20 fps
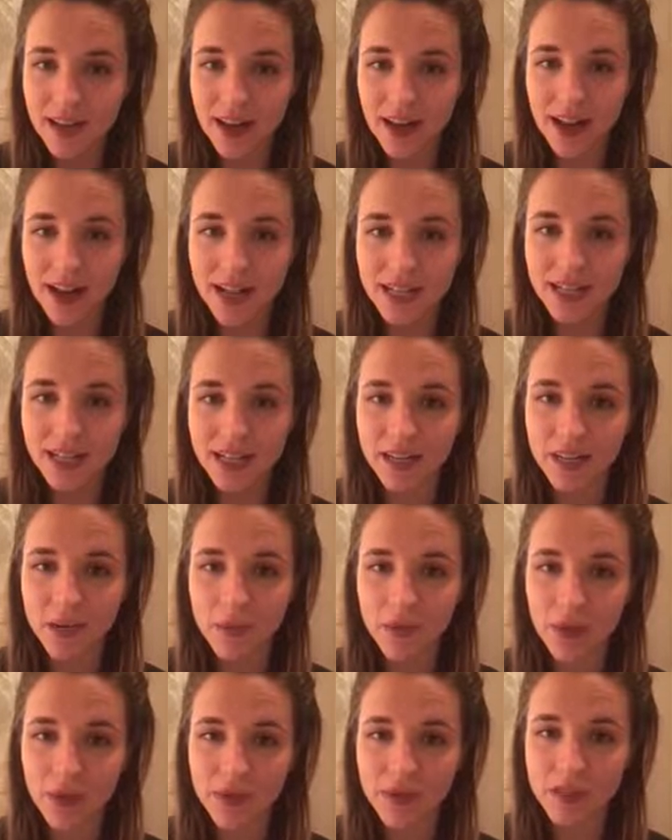I had to end
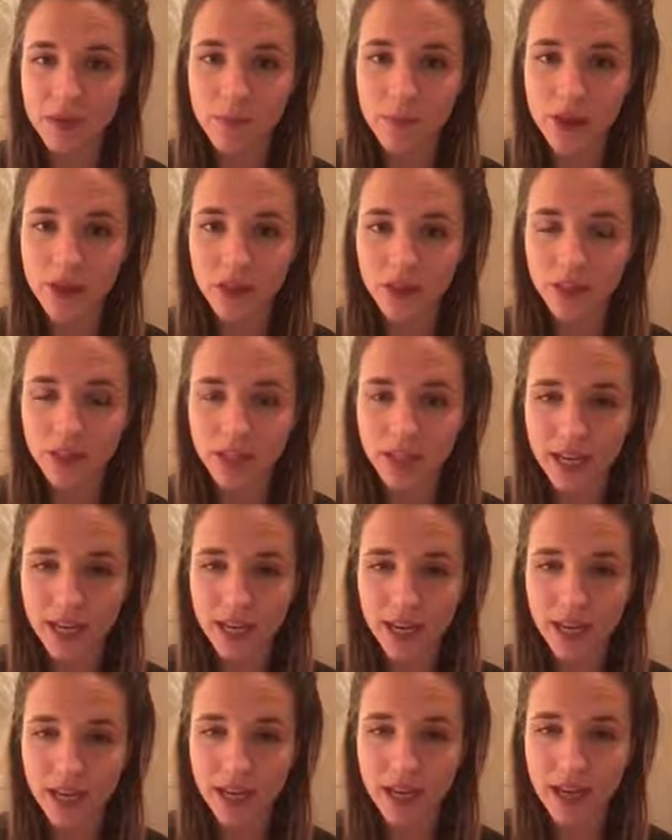up going to Mayo
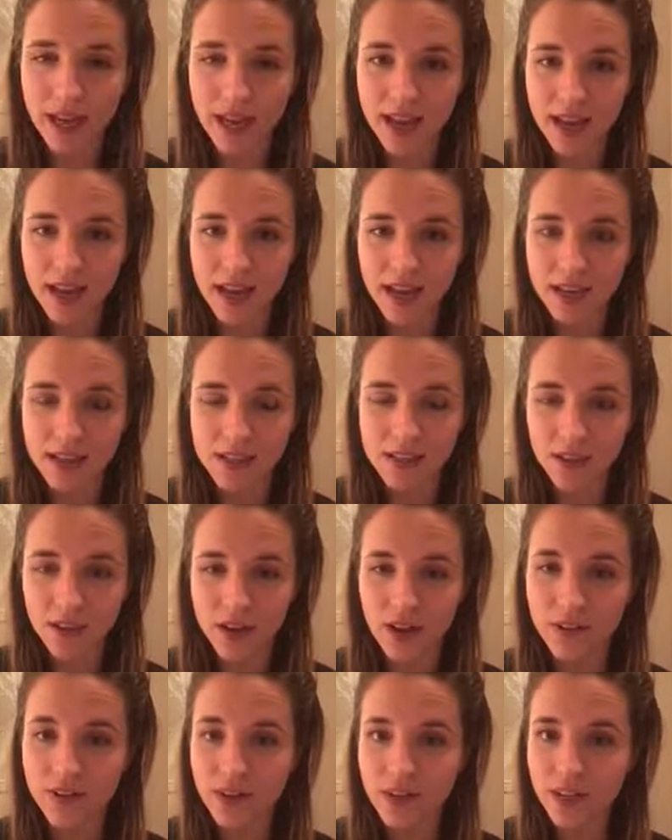Clinic, and I saw
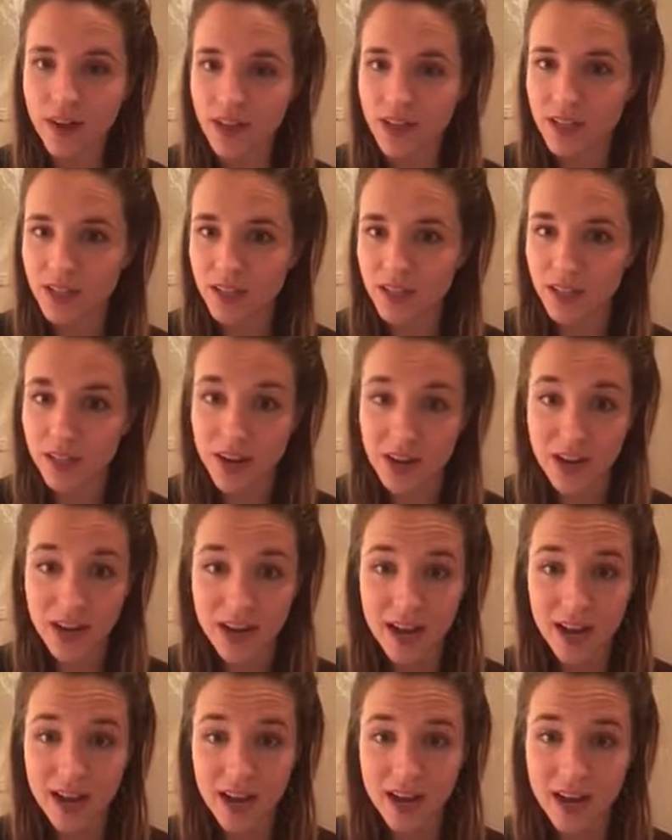every doctor
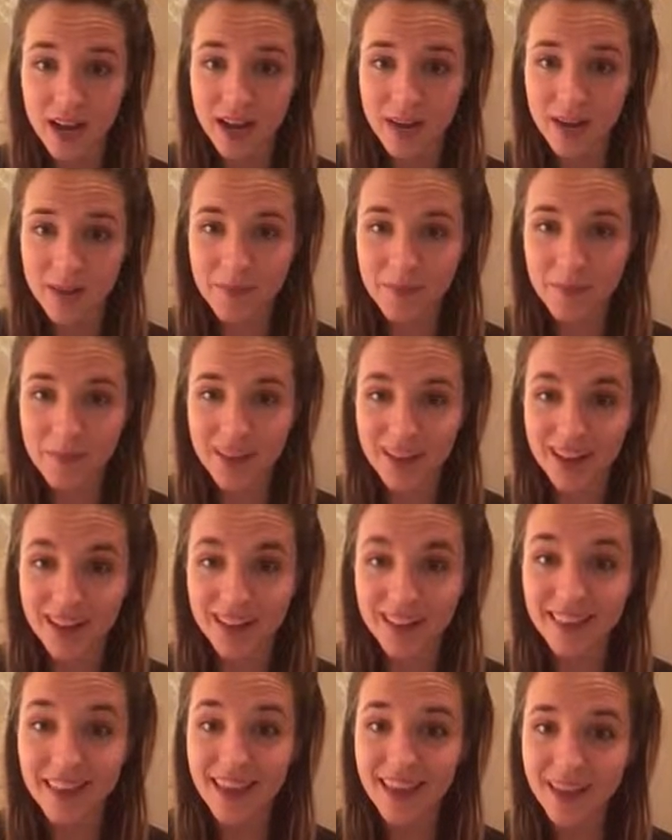that I
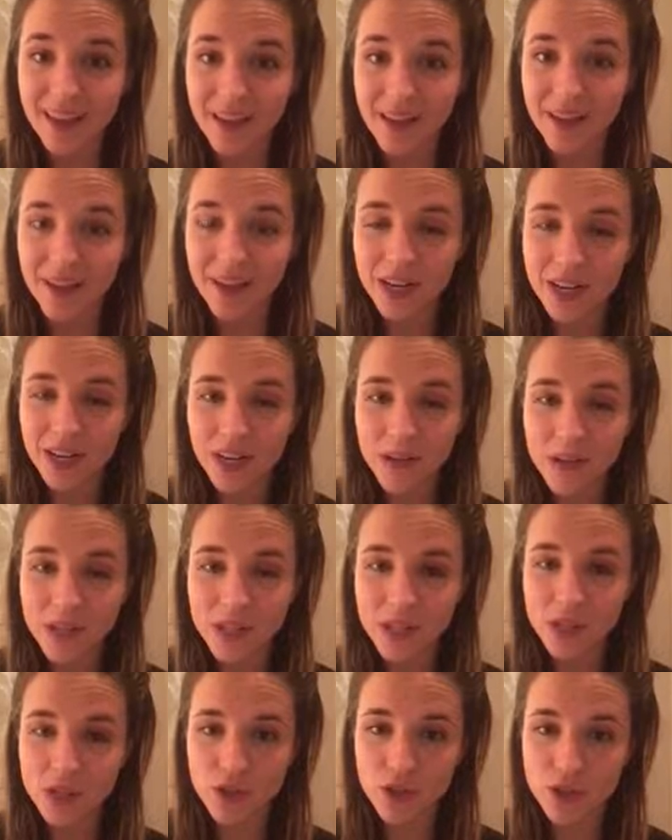could think of
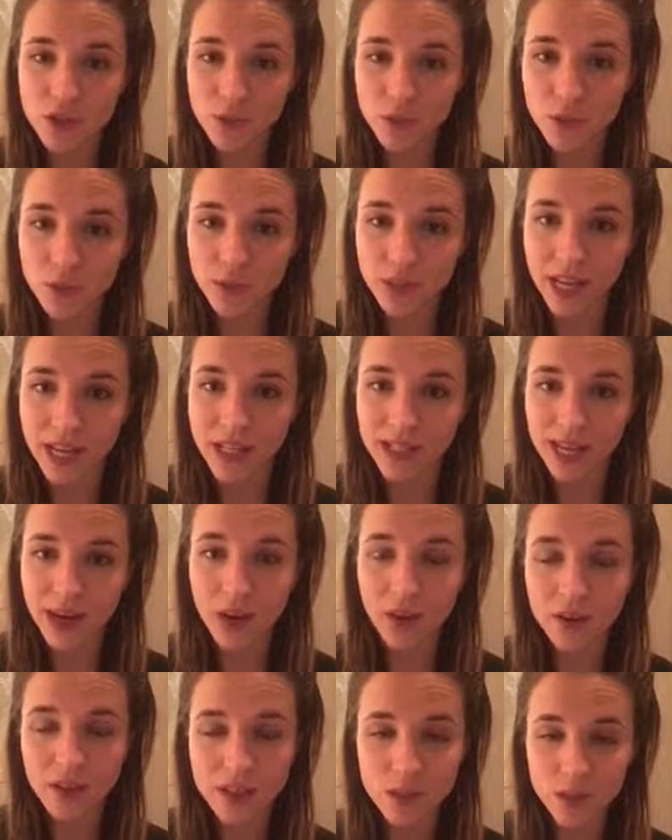just to try to rule things
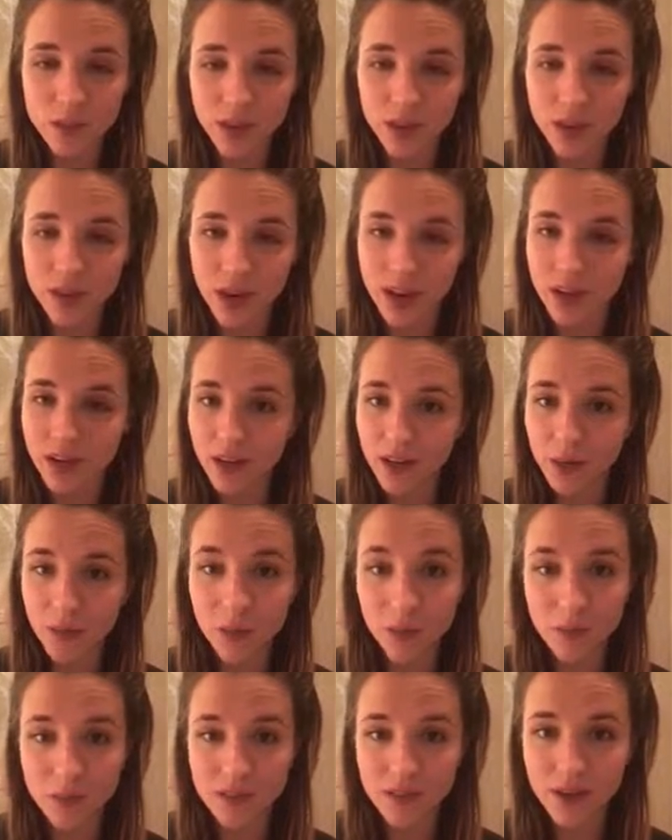out because we did not know
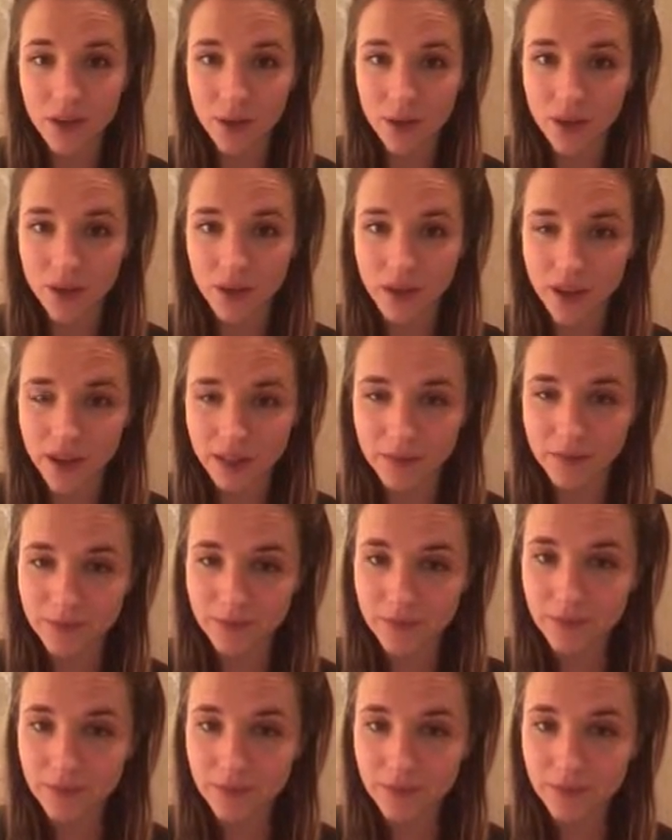what was going on.